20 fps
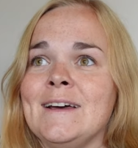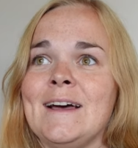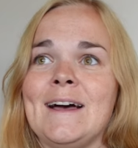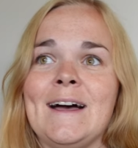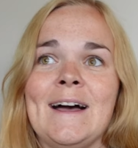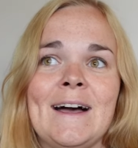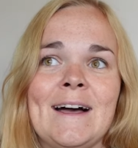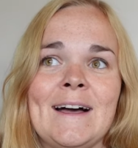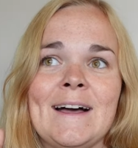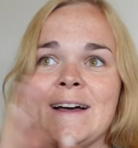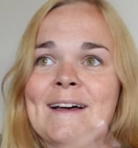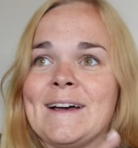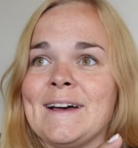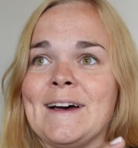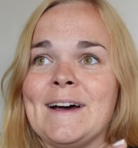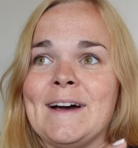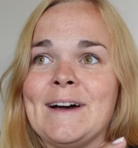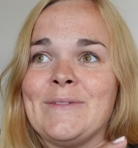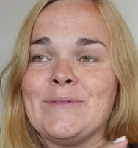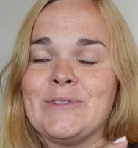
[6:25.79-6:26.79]

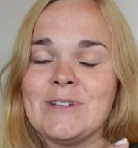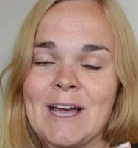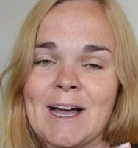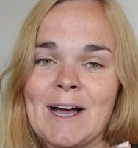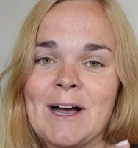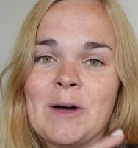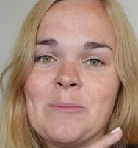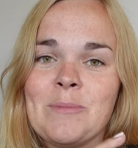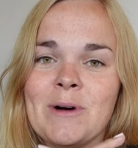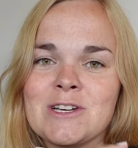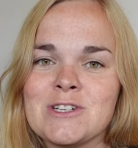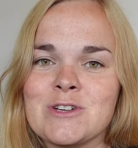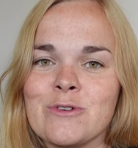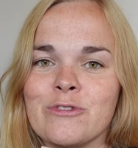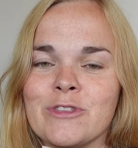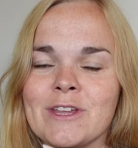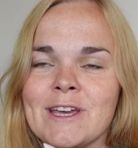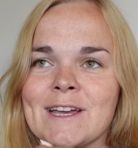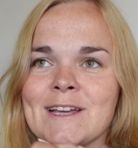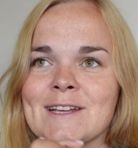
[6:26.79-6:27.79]
A bunch of
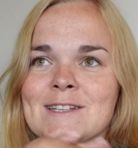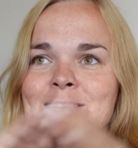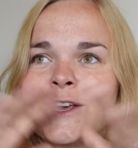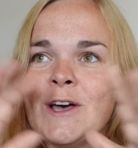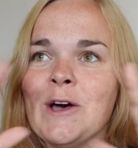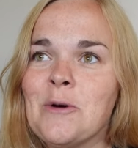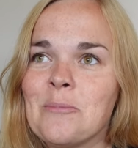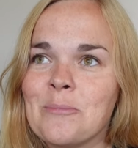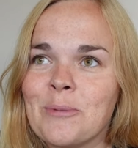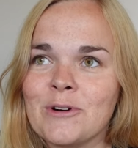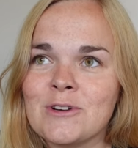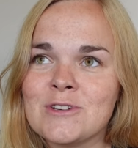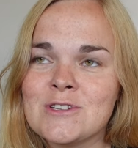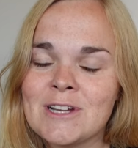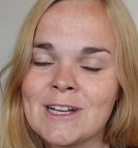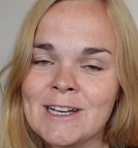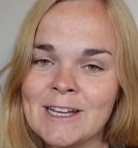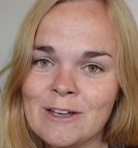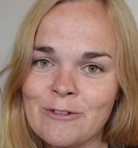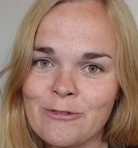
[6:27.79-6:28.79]
things.
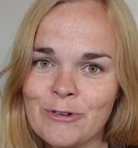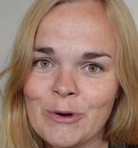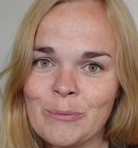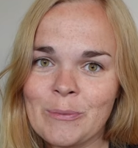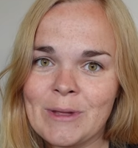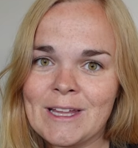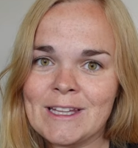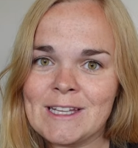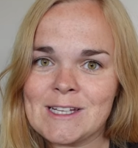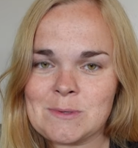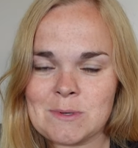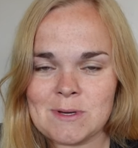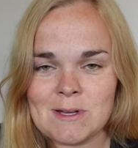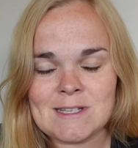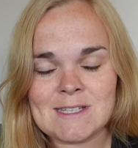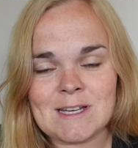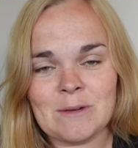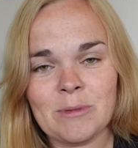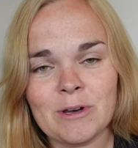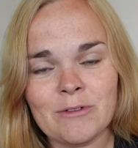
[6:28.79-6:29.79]
Personally, for me, this
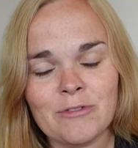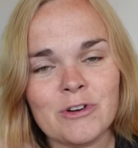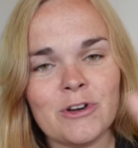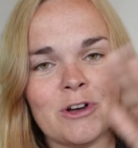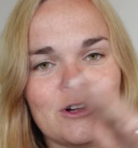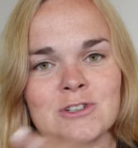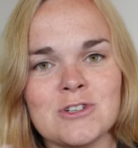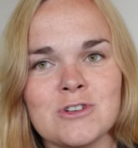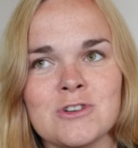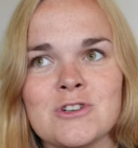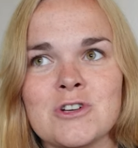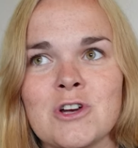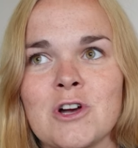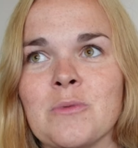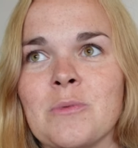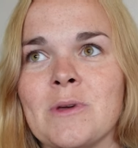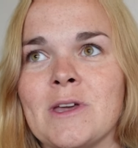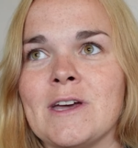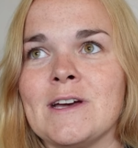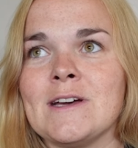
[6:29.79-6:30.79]
was a bit of a culture shock
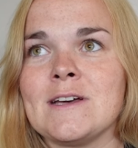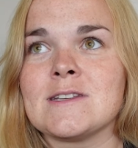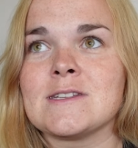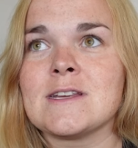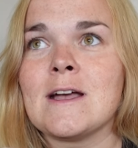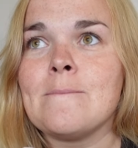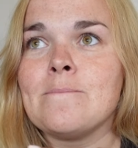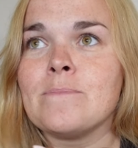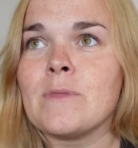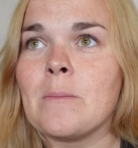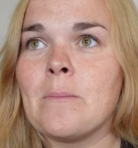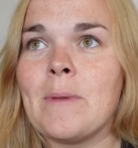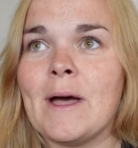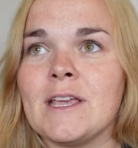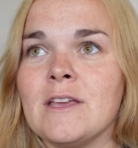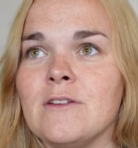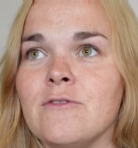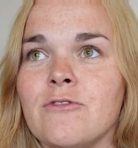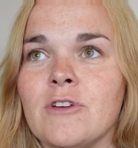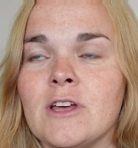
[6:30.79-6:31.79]
because back
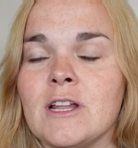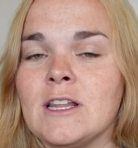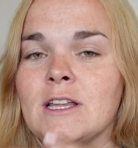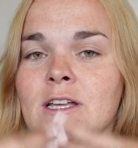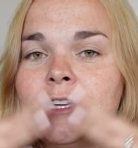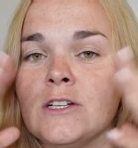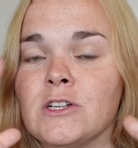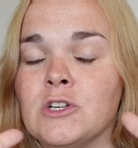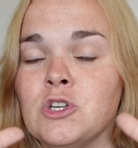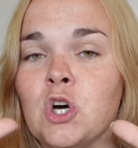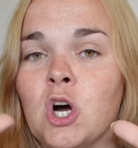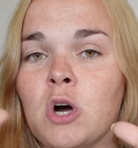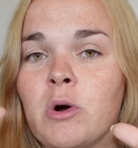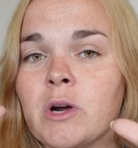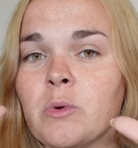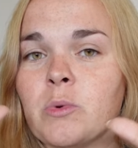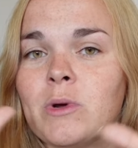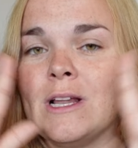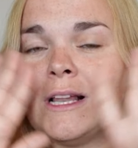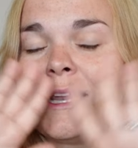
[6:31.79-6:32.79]
in Finland, no
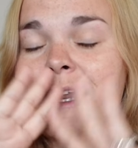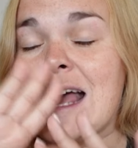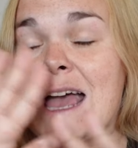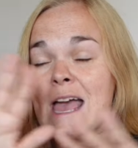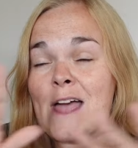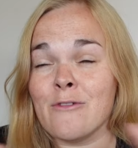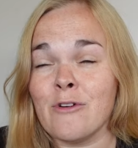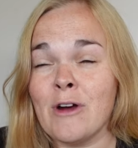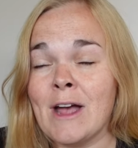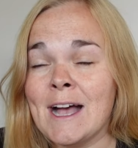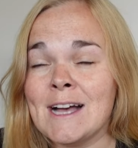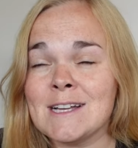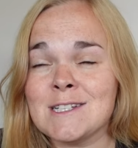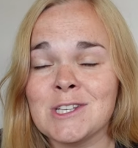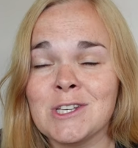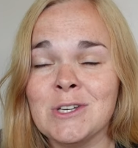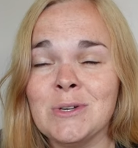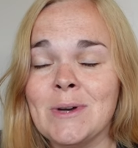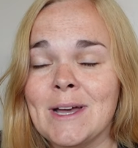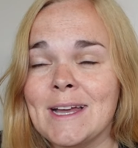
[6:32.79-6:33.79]
one will ever
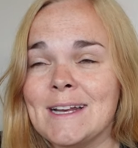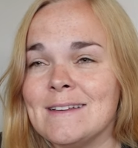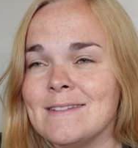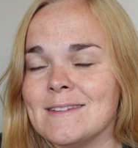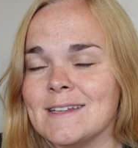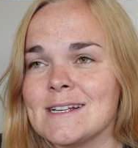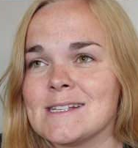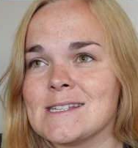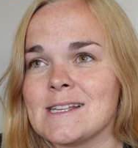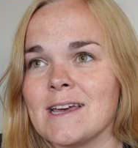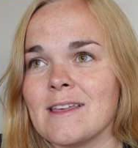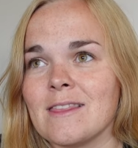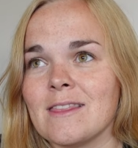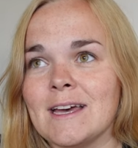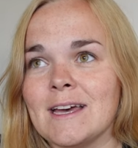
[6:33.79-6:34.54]
ask you any things like